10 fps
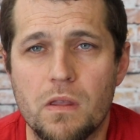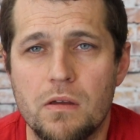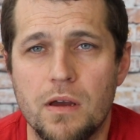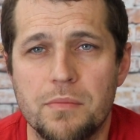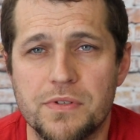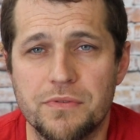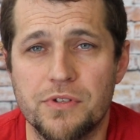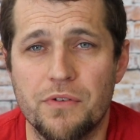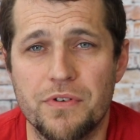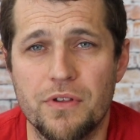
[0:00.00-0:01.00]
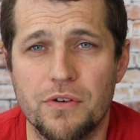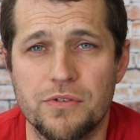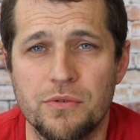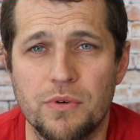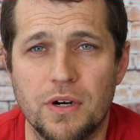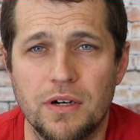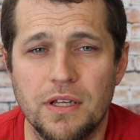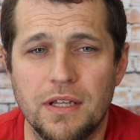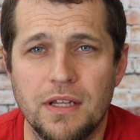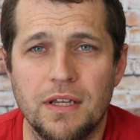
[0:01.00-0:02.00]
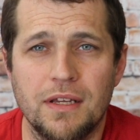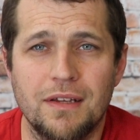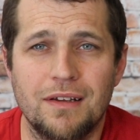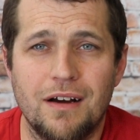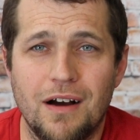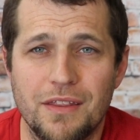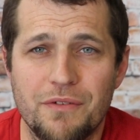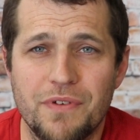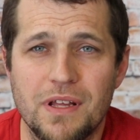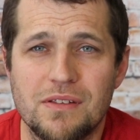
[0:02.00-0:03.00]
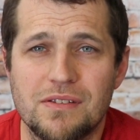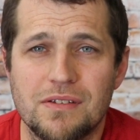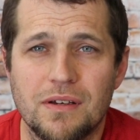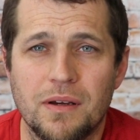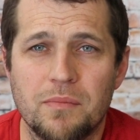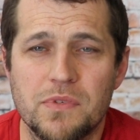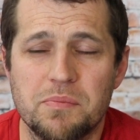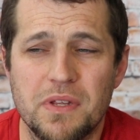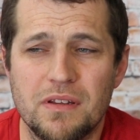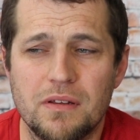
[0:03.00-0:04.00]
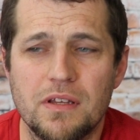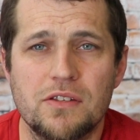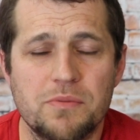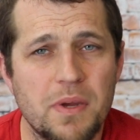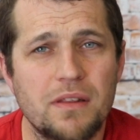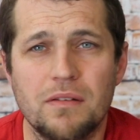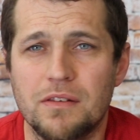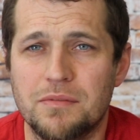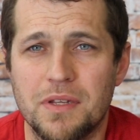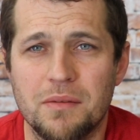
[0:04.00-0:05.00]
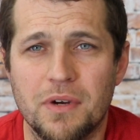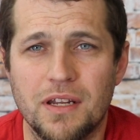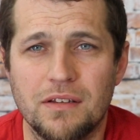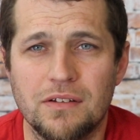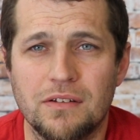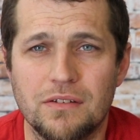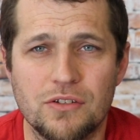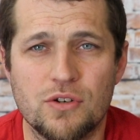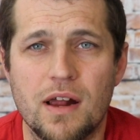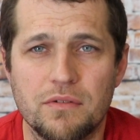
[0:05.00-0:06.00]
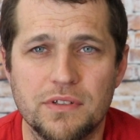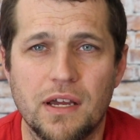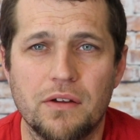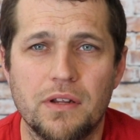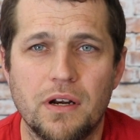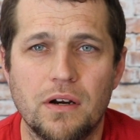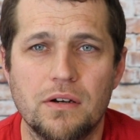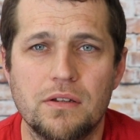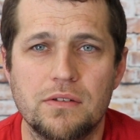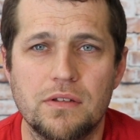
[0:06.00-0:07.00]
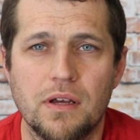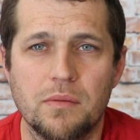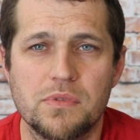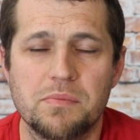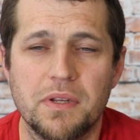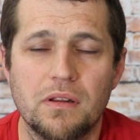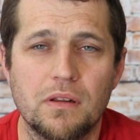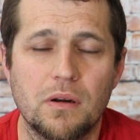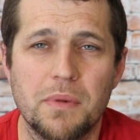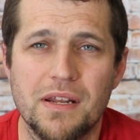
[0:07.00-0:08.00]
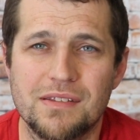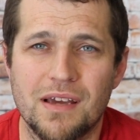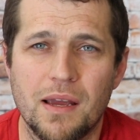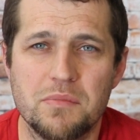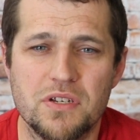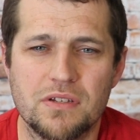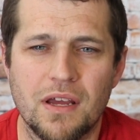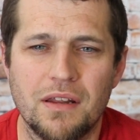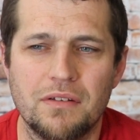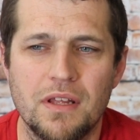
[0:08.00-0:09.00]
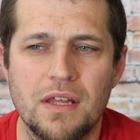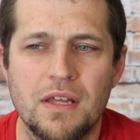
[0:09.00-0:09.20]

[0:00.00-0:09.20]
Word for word: Um, so, so, for those who are on the fence, um, spend it's spend spend the money to travel down there, um, spend a little bit of time just kind of